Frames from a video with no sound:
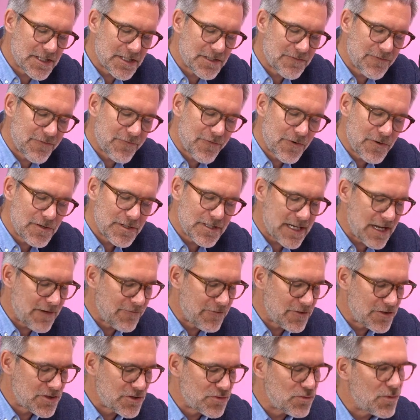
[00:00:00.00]
first
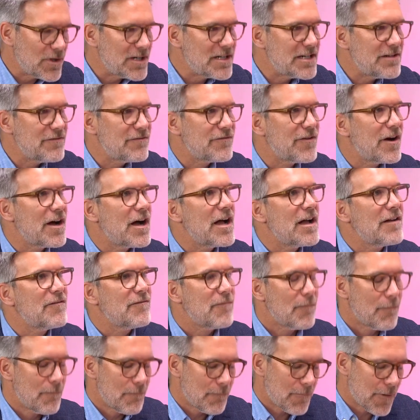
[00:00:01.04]
ever
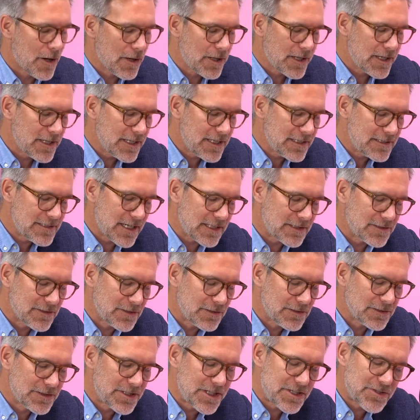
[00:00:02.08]
25 Marketing
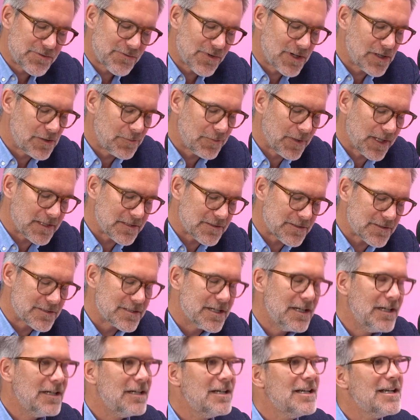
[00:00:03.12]
Technology
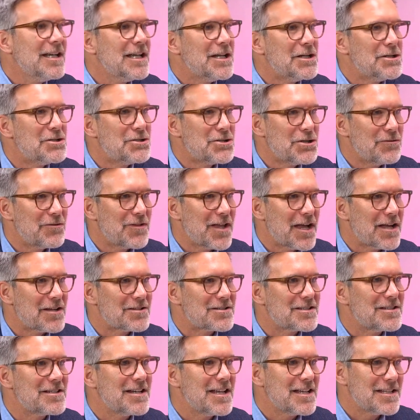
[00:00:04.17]
Trailblazers in
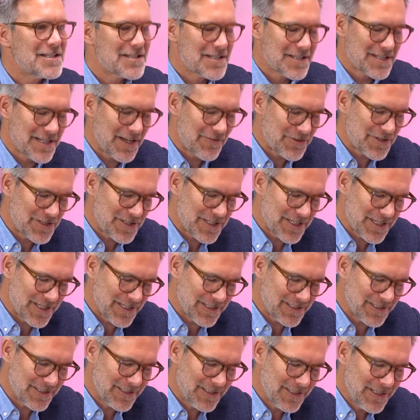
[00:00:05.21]

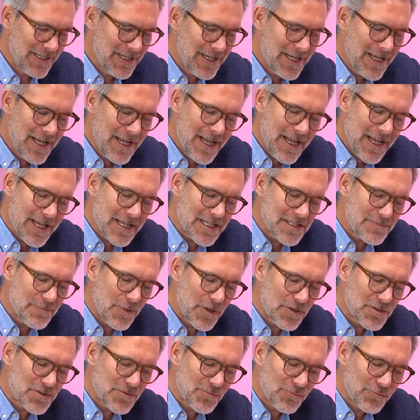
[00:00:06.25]
2017. His
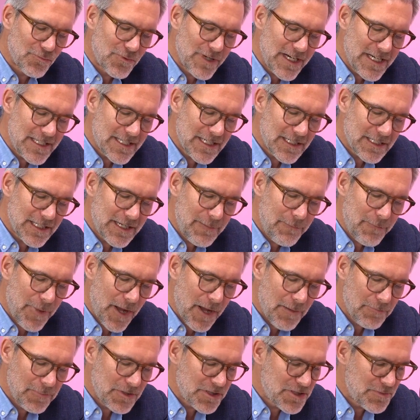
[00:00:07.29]
most recently
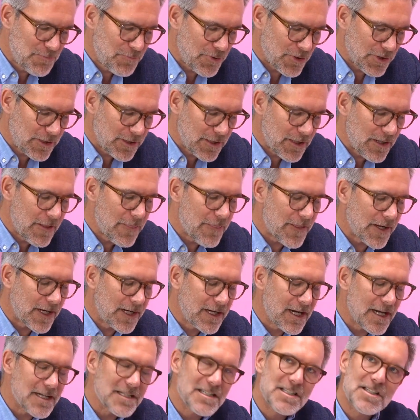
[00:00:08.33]
published book, The
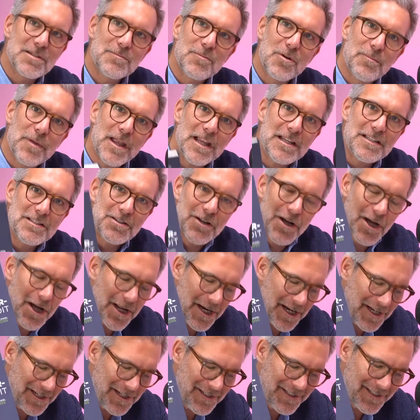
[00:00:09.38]
Customer Base
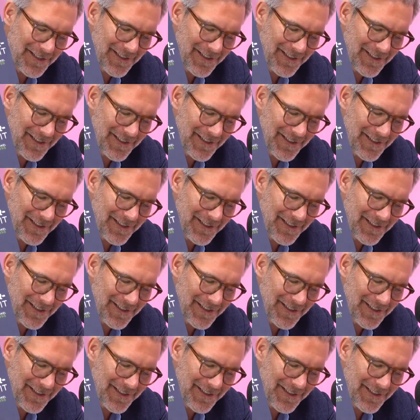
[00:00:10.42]
Audit,